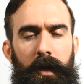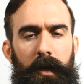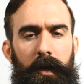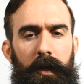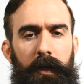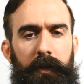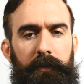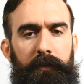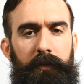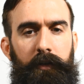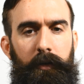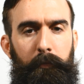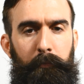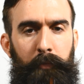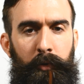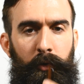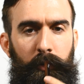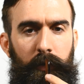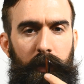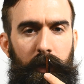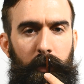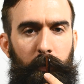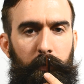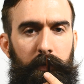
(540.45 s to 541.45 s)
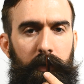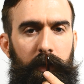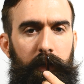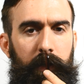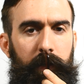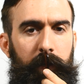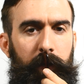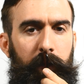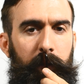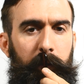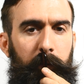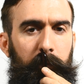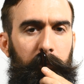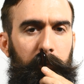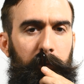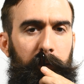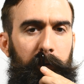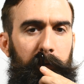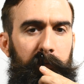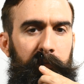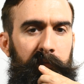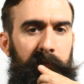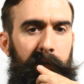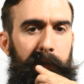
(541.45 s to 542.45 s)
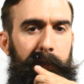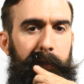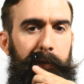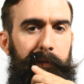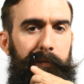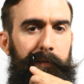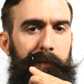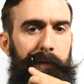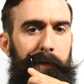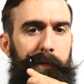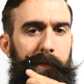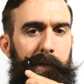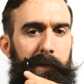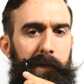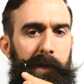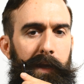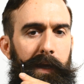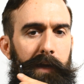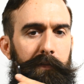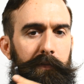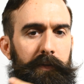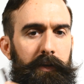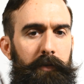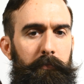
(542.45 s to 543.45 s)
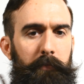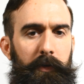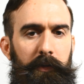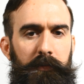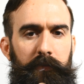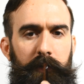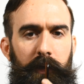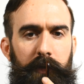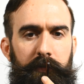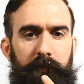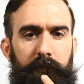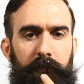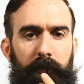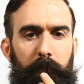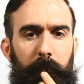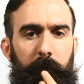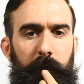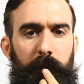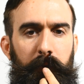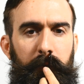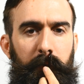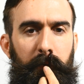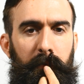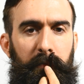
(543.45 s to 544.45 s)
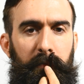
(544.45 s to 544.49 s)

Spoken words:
It's going to pull out any kind of flaky skin that you have in your mustache. It's going to bring it to